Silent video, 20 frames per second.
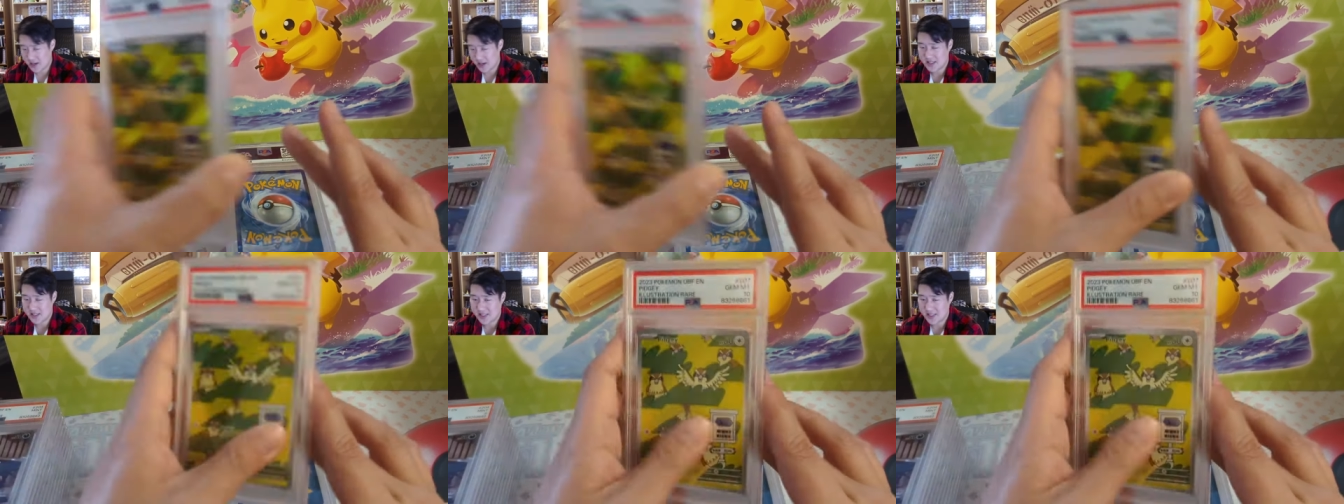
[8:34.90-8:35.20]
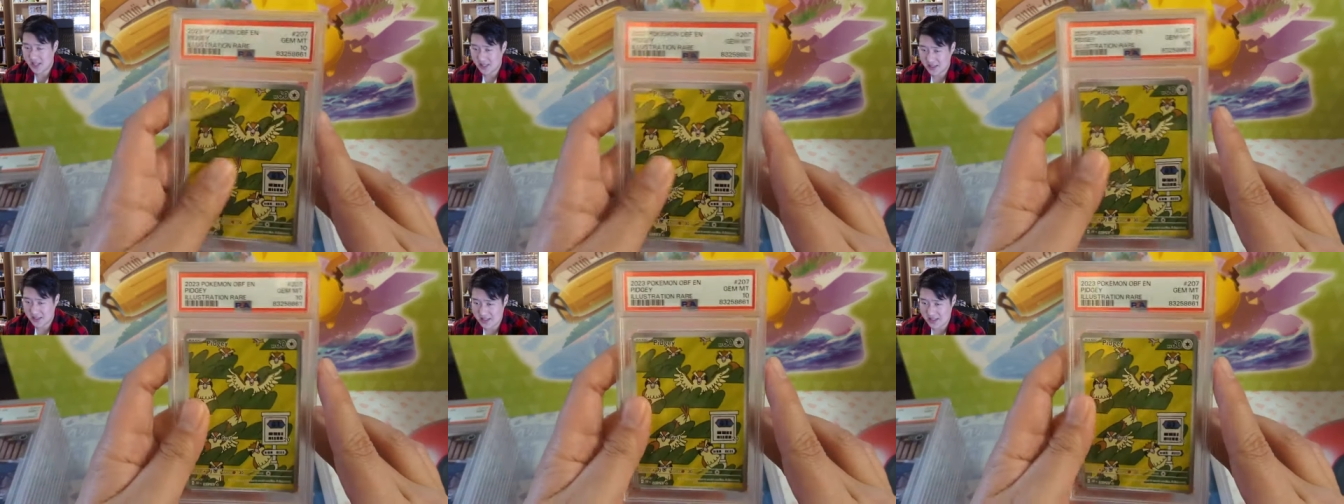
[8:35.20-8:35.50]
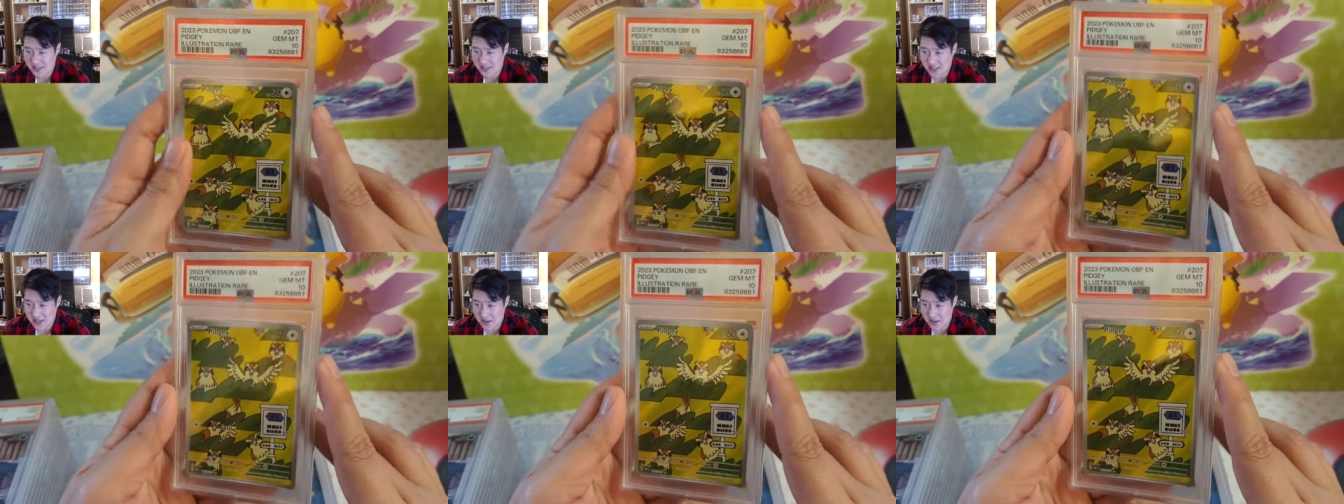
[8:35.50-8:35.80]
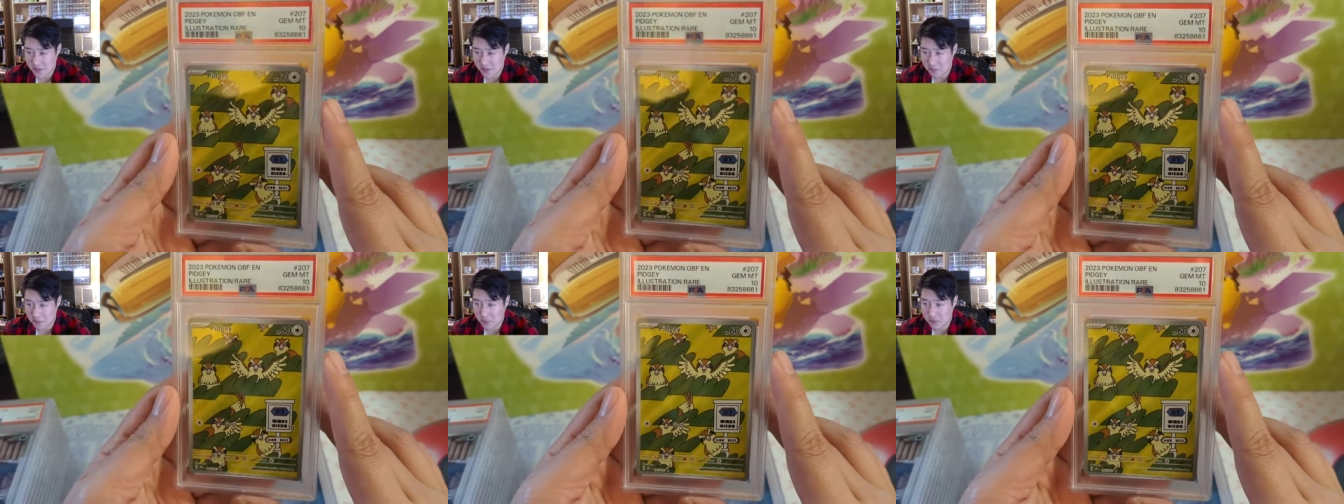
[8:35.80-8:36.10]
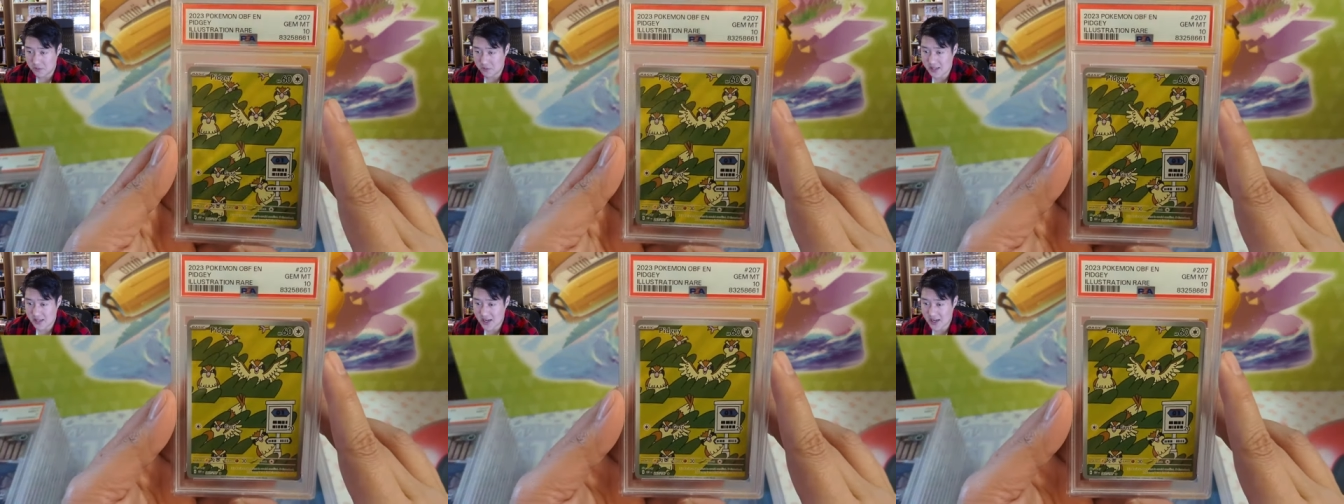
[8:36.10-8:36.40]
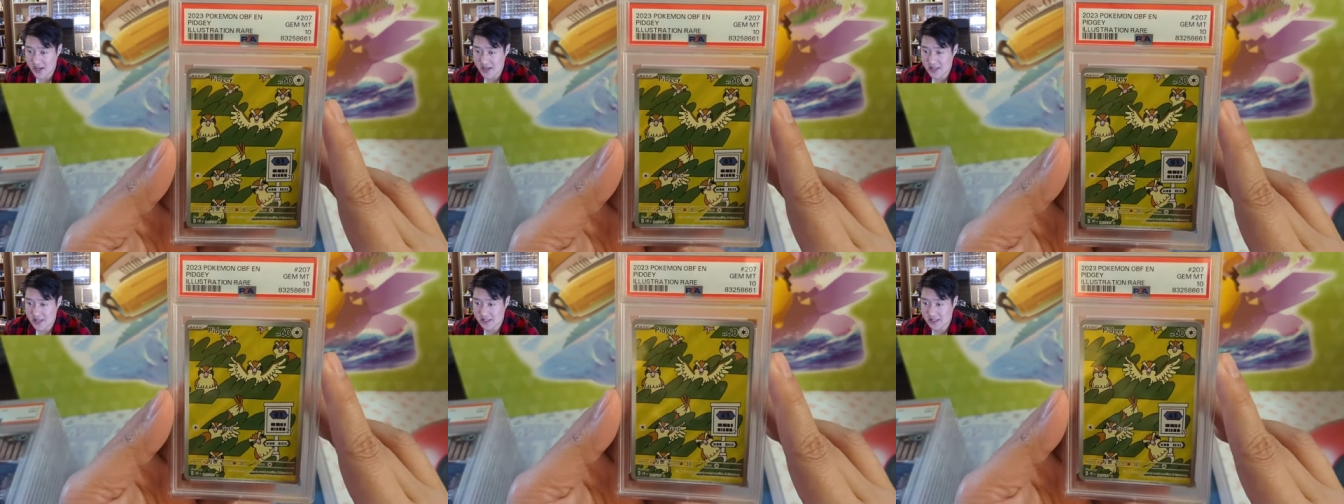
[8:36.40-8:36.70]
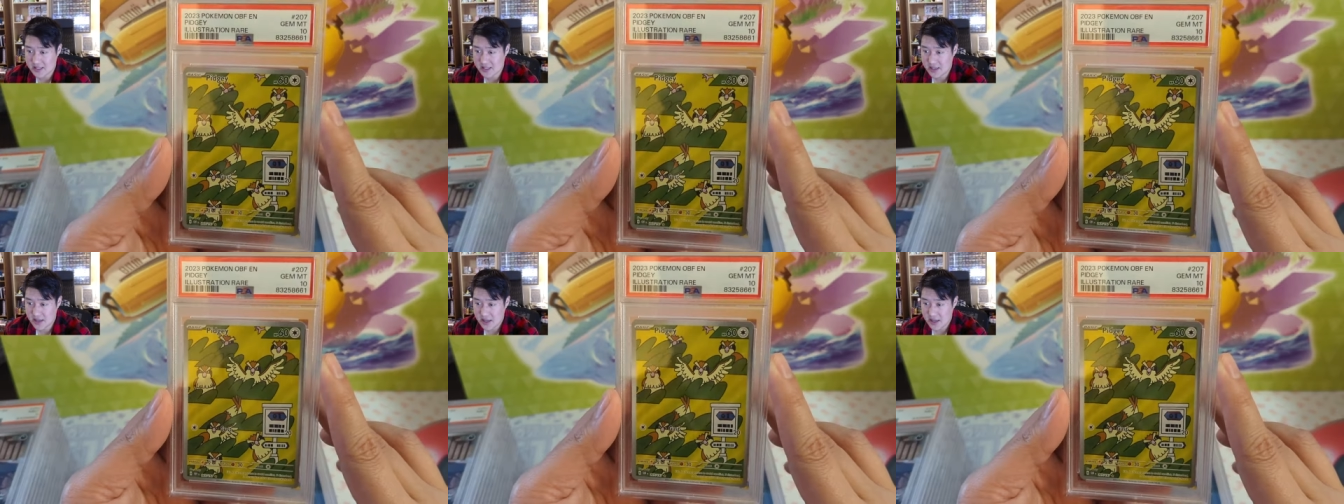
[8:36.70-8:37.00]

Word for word: is not the same on both sides.